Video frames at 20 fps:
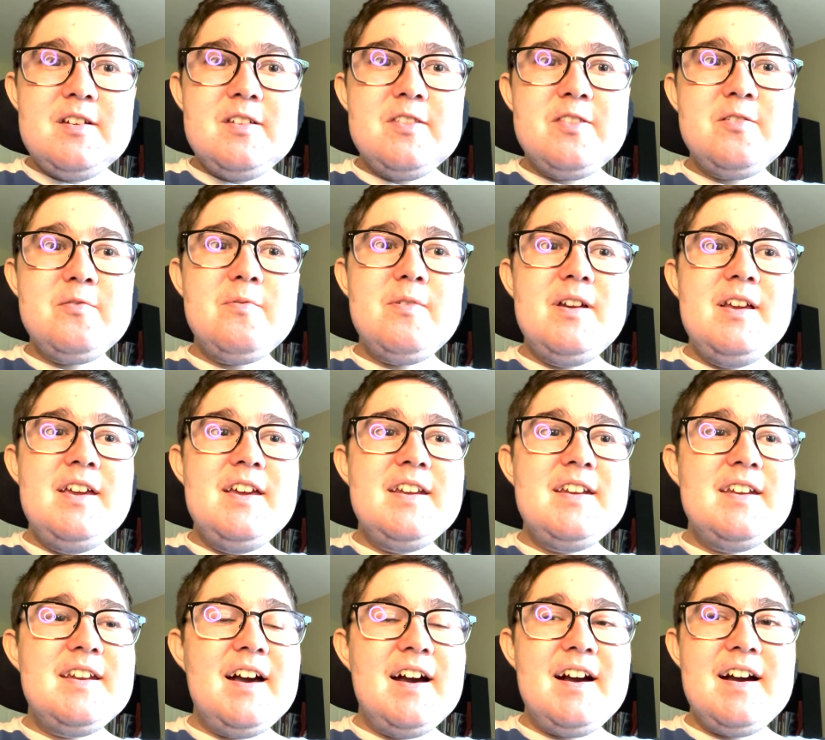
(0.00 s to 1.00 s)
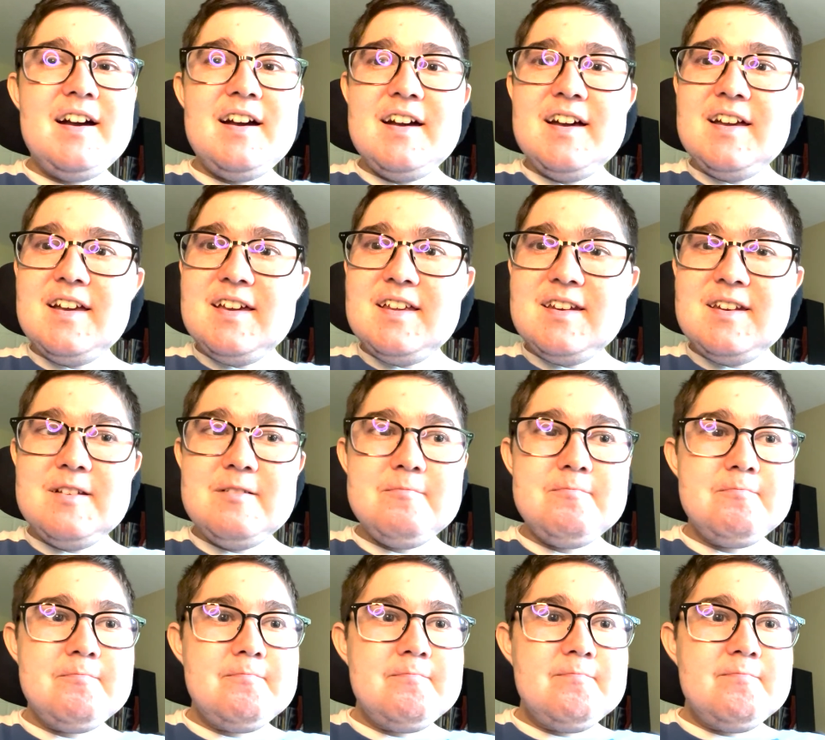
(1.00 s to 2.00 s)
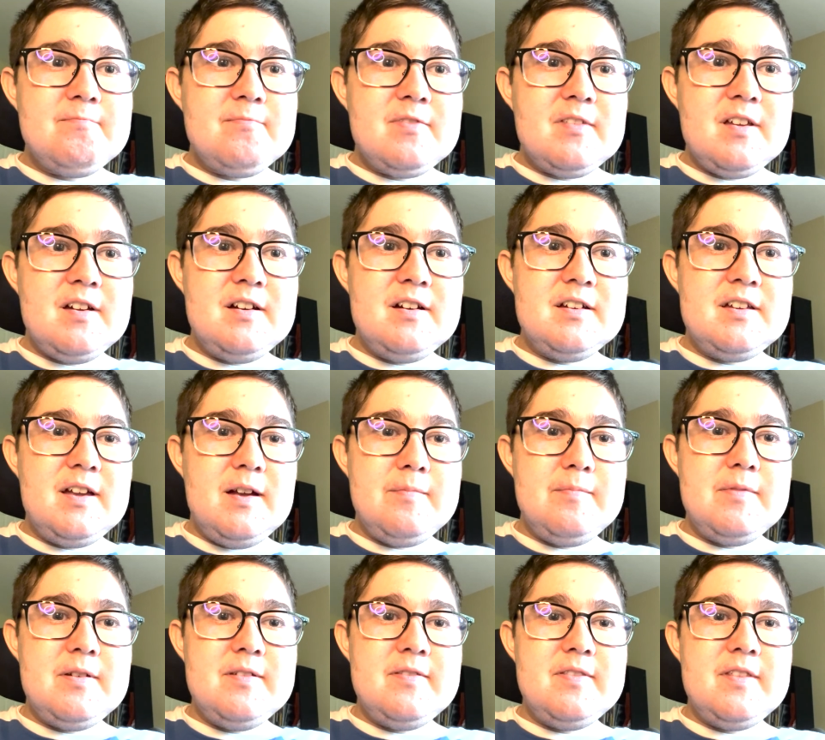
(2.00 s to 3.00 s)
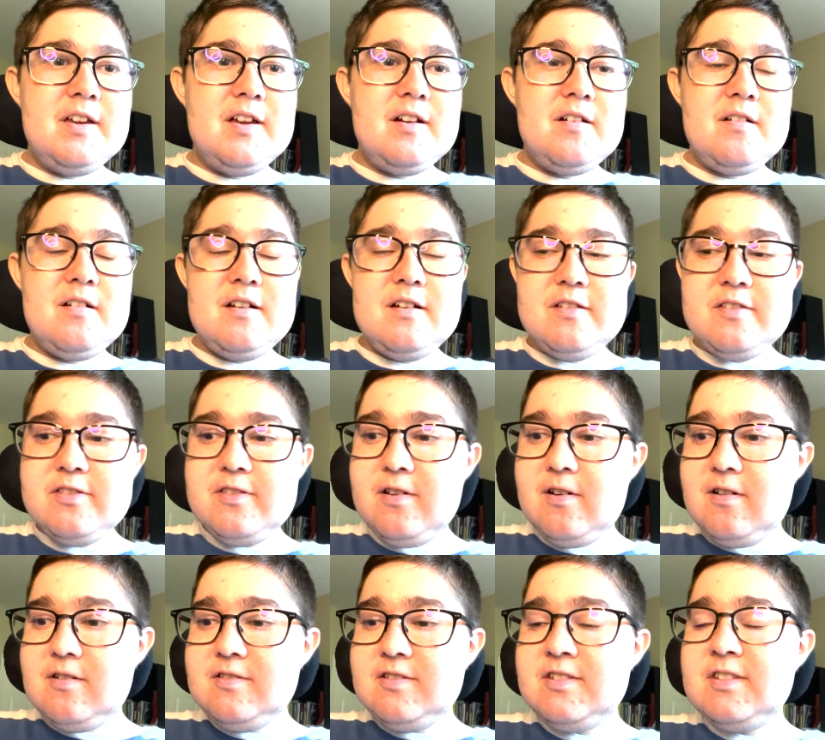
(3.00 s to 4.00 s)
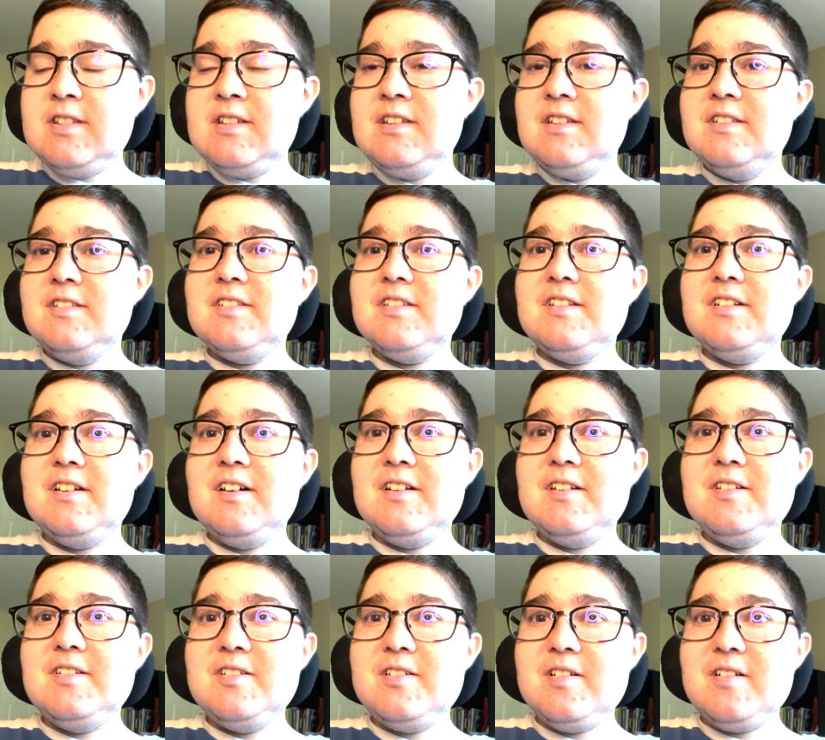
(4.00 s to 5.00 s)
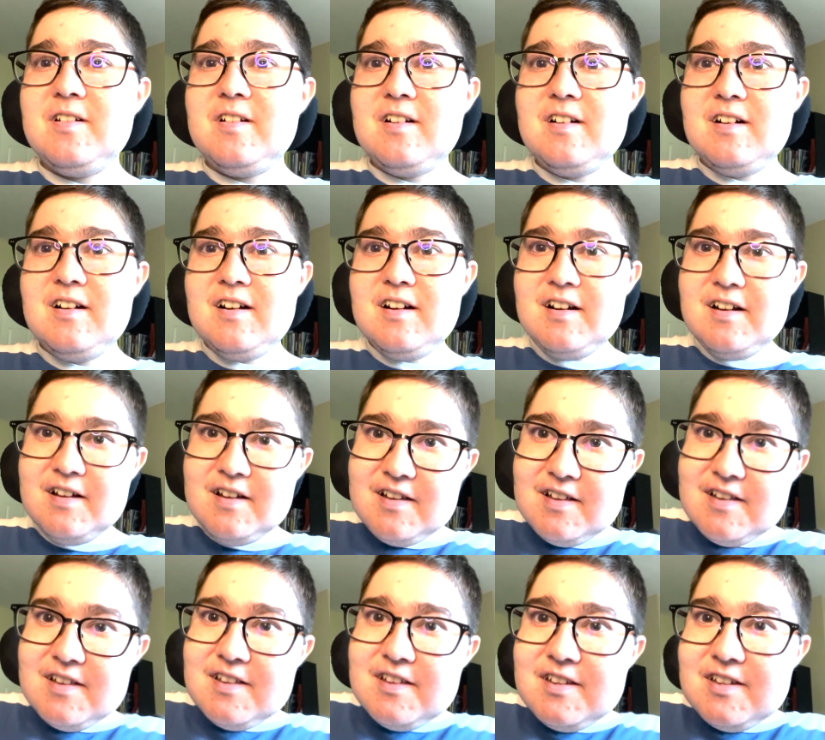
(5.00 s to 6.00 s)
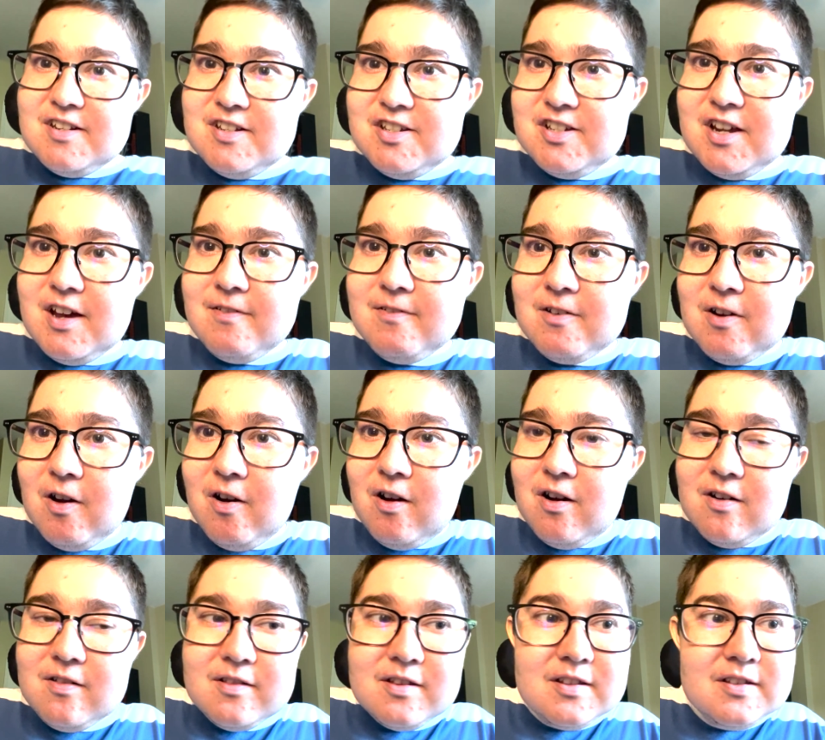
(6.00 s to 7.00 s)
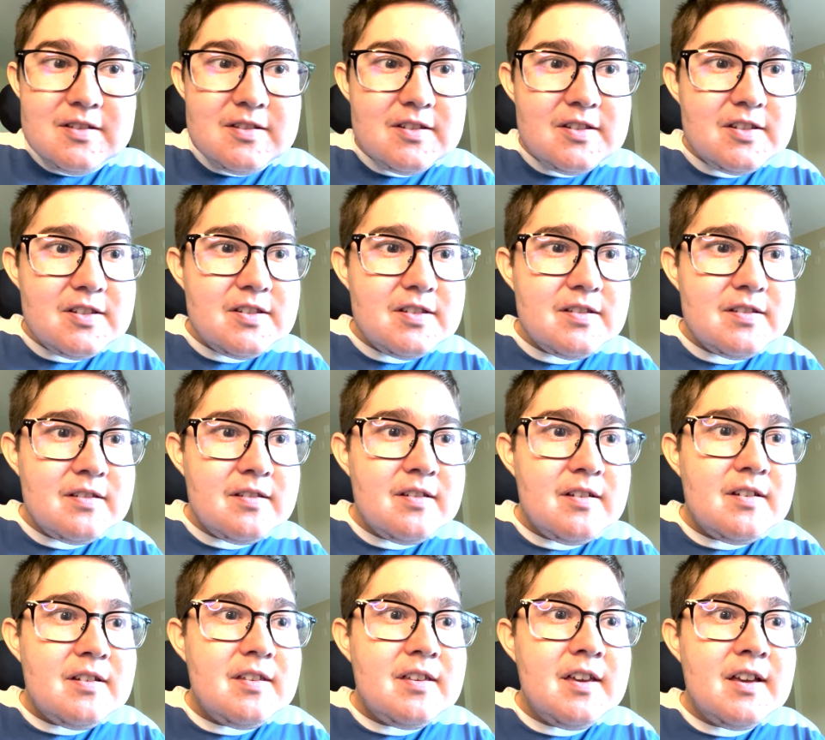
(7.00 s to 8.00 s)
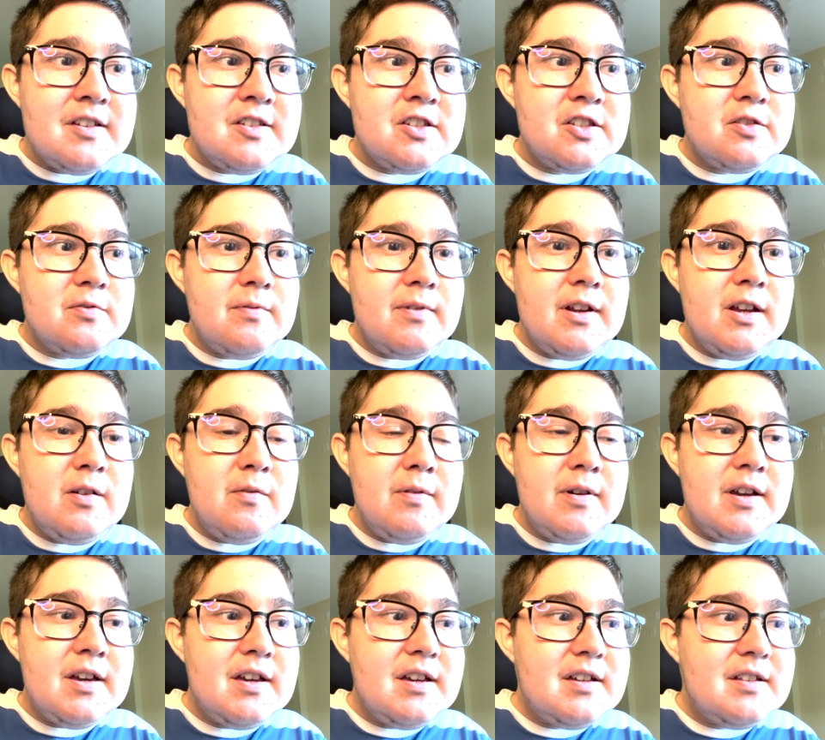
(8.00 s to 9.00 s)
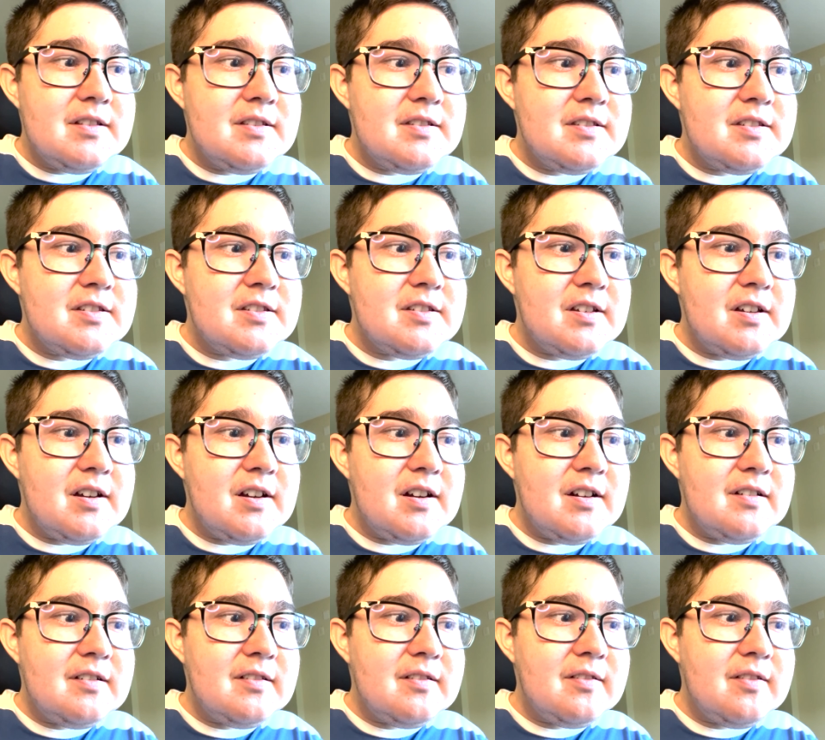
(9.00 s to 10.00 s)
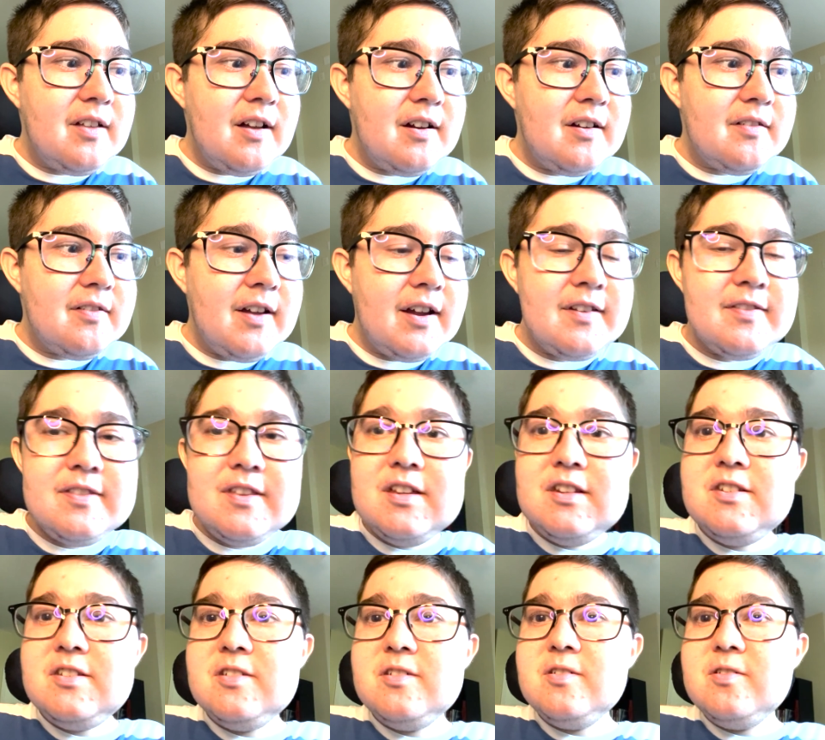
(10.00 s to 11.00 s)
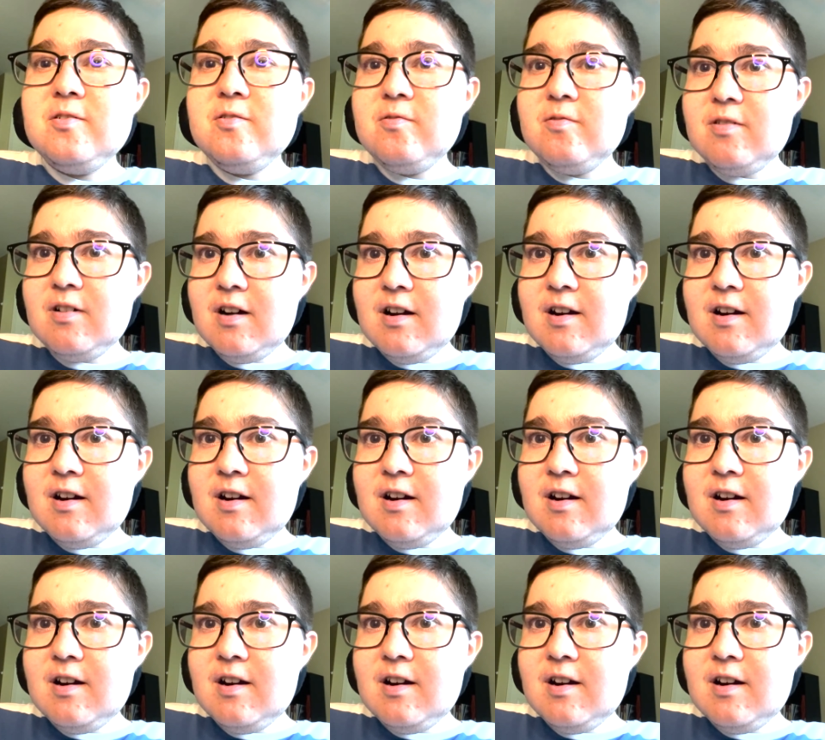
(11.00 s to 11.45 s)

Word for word: three and nine. Uh, yep, in their uh, third season under uh, Geoff Collins. Yes, three wins uh, like they do